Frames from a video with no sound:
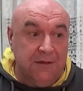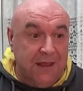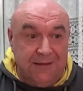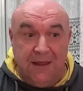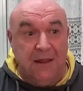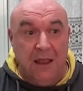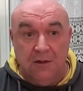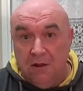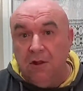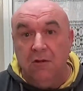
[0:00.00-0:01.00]
they said
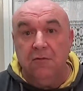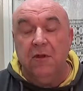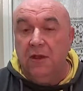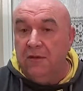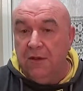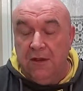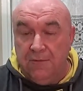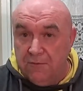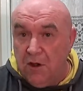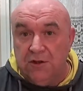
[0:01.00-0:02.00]
like, no,
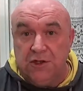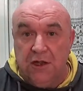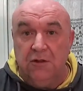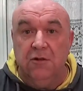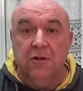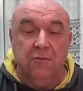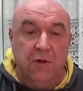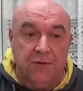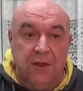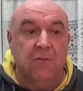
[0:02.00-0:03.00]
if you've got a channel and
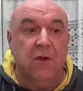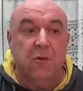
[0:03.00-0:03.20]
what's then,